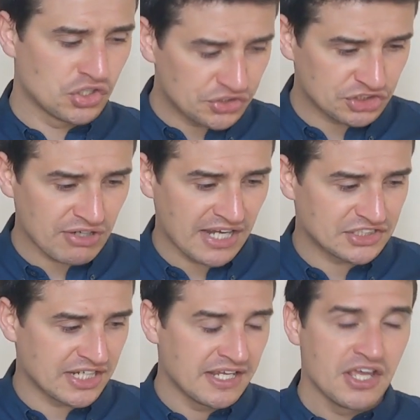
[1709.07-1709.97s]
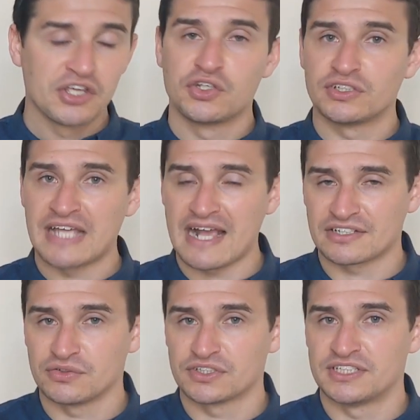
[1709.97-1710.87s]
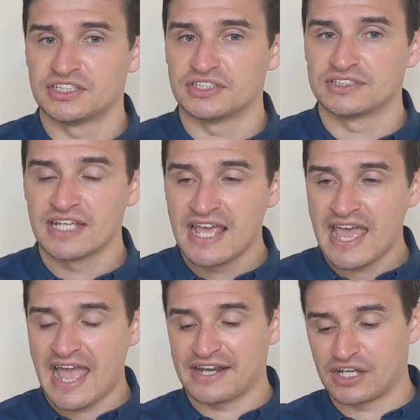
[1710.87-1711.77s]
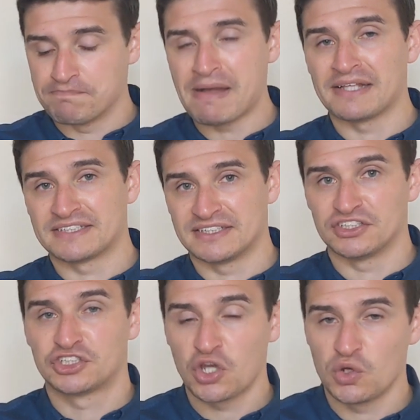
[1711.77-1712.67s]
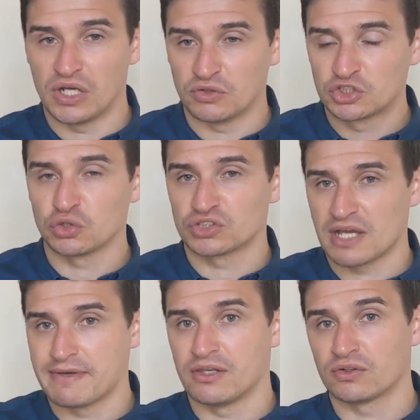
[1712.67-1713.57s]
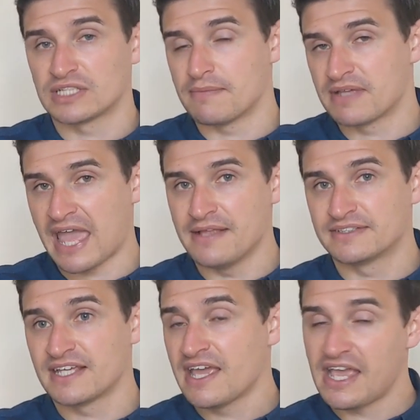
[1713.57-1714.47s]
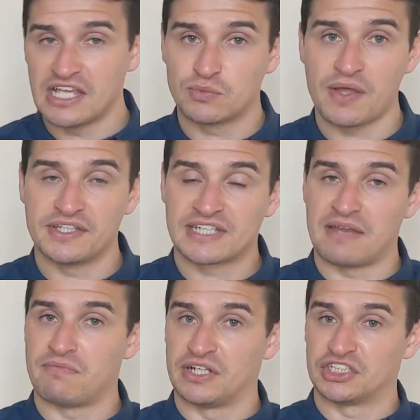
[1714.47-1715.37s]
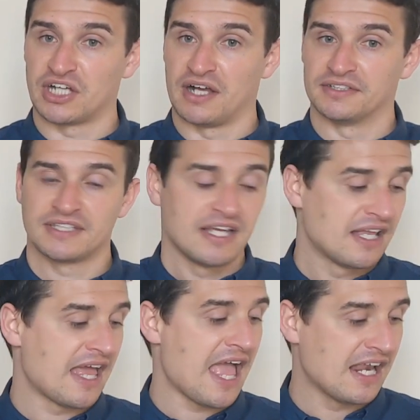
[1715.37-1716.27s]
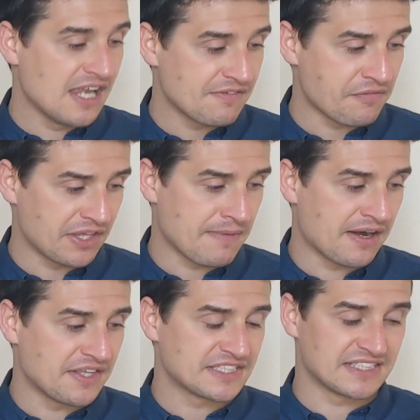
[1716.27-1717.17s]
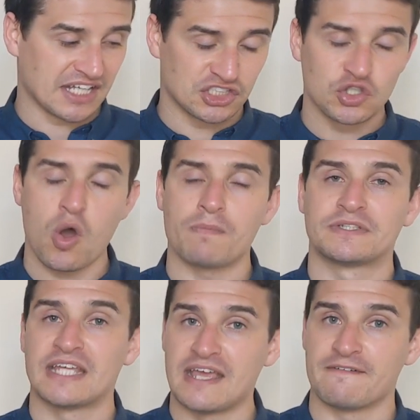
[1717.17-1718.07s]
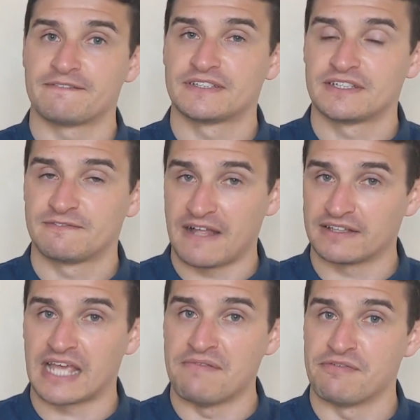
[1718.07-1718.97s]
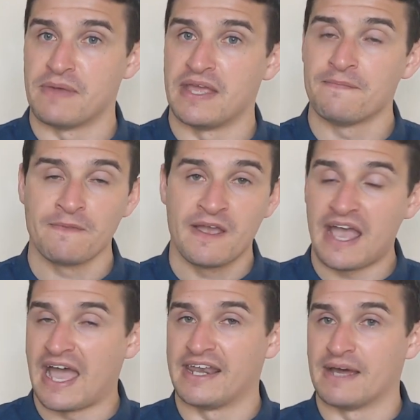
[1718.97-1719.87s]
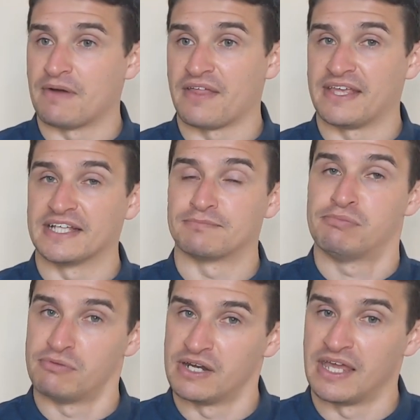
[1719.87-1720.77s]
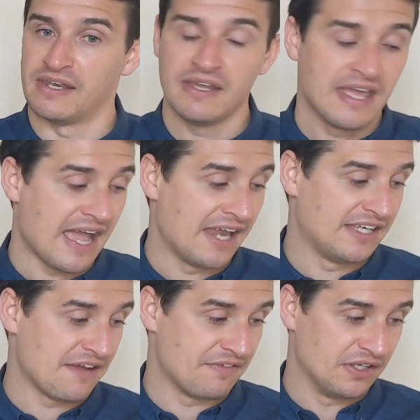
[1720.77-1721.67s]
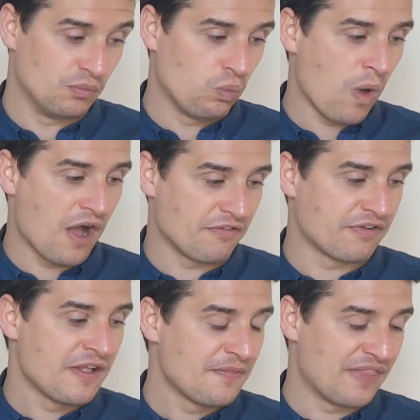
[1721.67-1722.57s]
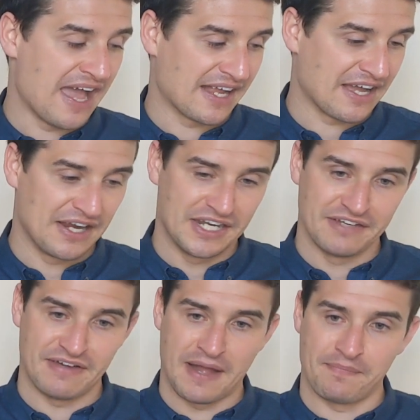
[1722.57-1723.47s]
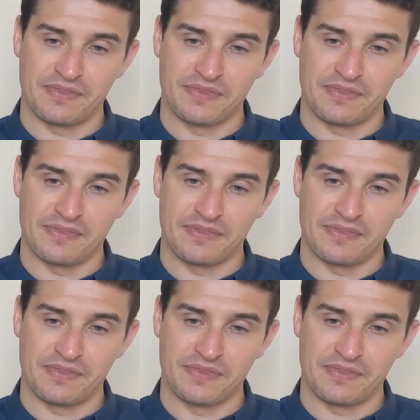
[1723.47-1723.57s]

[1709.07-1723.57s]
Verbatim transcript: Good strategy, good tactical decisions, and you're balancing the two, you know, short-term and long-term gains is where this game really shines. Loved everything about it. This is like a top-tier Feld game for me, and I think it's brilliant and definitely worth that kind of